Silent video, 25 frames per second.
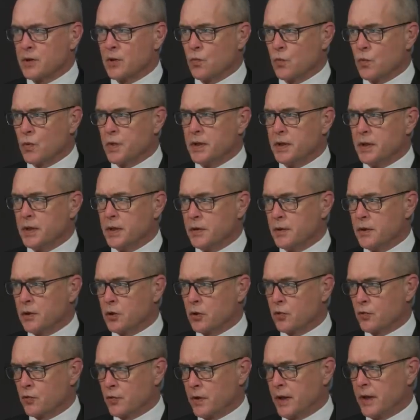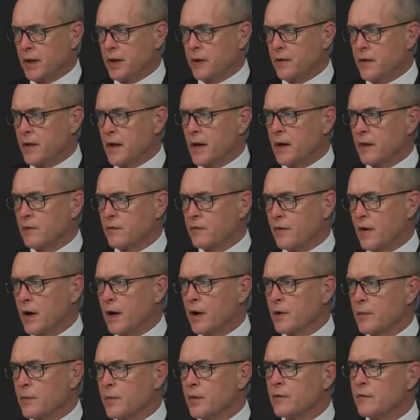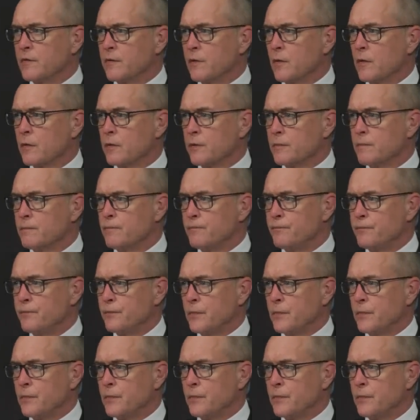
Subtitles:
that we did that created that environment for them.